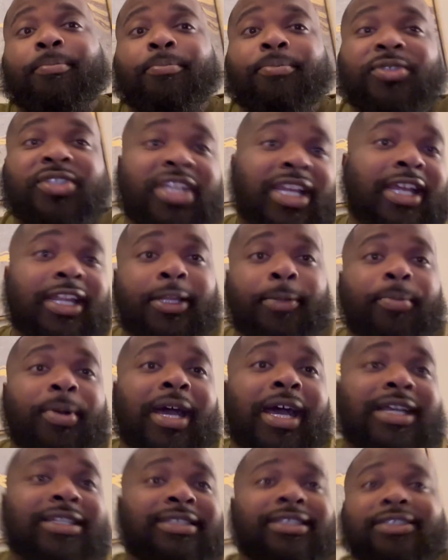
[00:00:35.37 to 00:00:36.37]
check
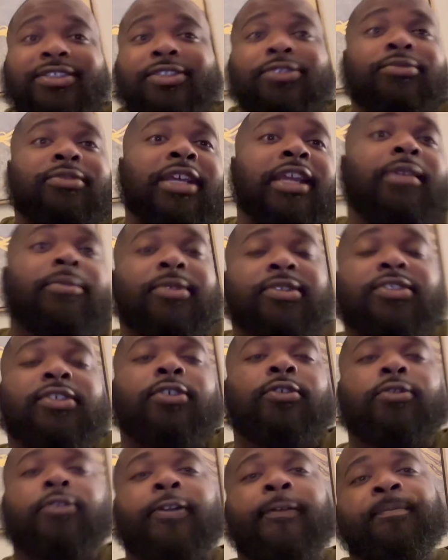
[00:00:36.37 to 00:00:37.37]
deposits, you name it.
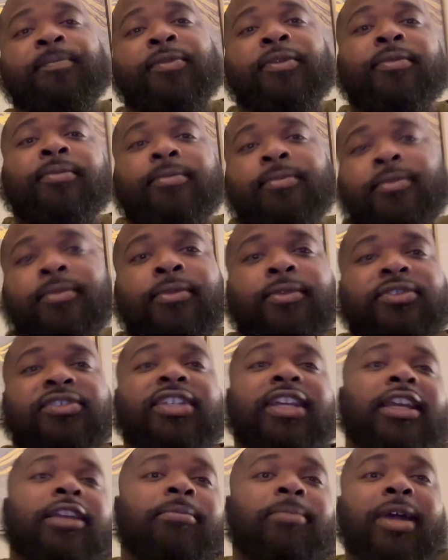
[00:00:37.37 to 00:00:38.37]
So
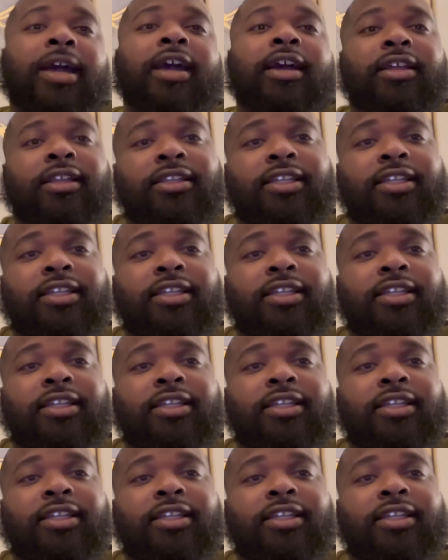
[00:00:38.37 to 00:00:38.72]
check them out.